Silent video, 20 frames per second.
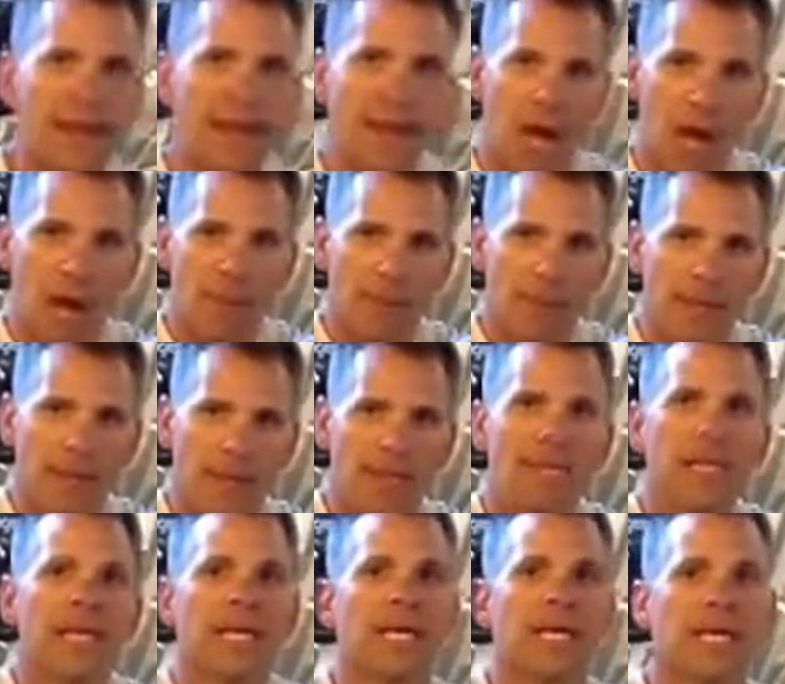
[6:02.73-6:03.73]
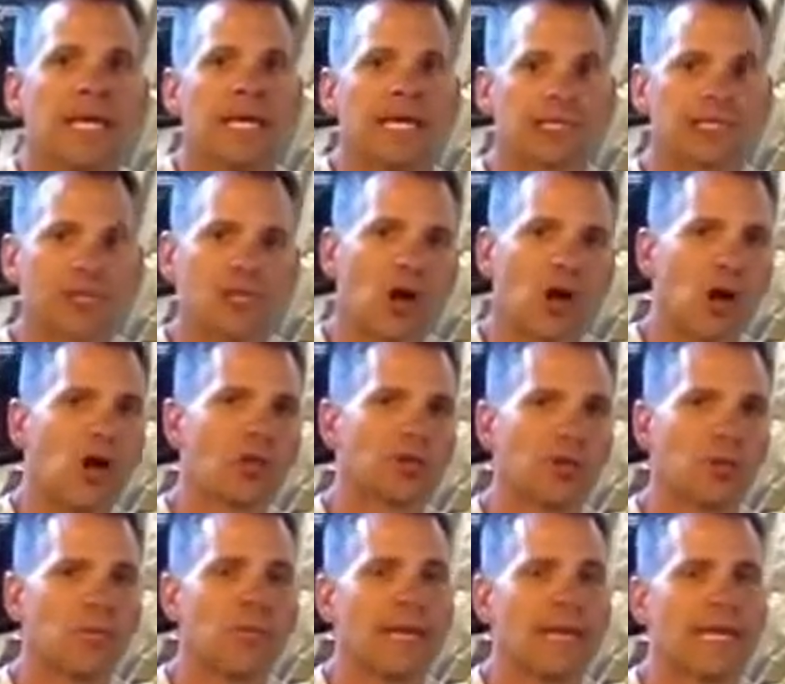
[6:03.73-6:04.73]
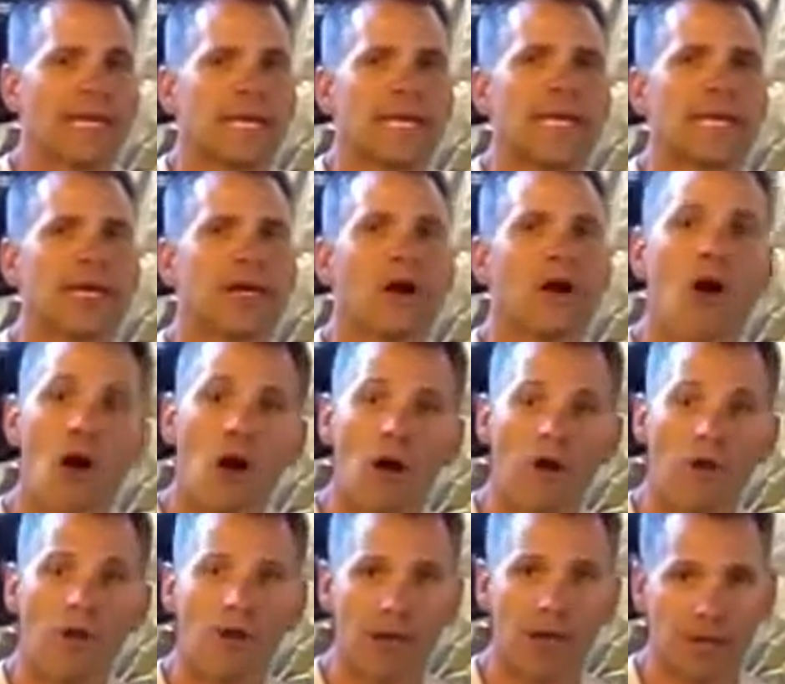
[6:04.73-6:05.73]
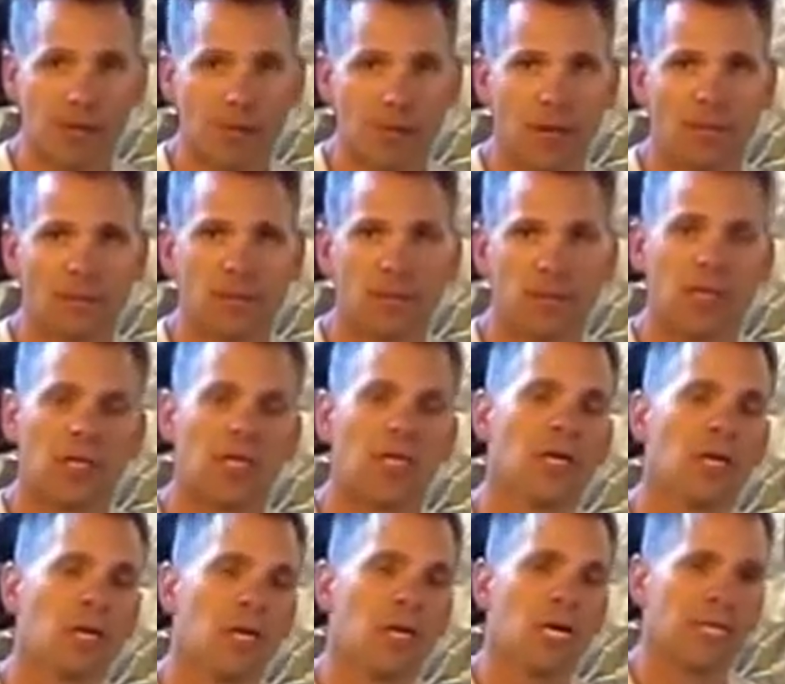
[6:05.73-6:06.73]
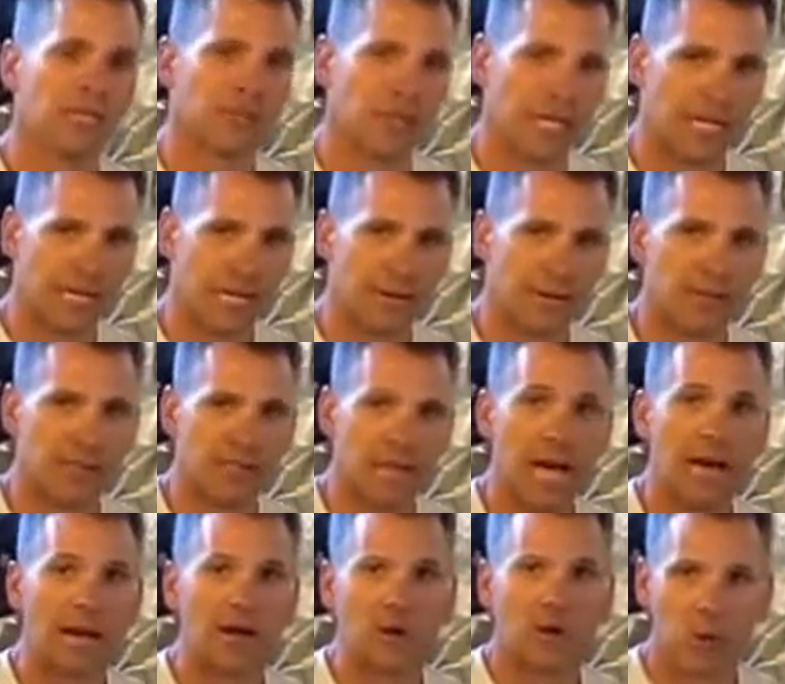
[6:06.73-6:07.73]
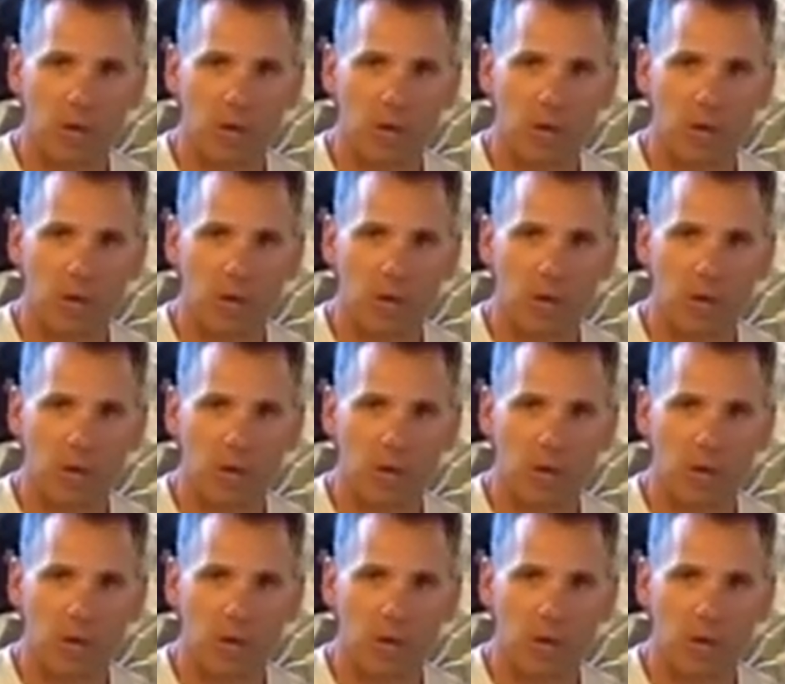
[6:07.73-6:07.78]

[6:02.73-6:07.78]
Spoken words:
then up, it's going to also make it harder on your muscle. It's going to get tired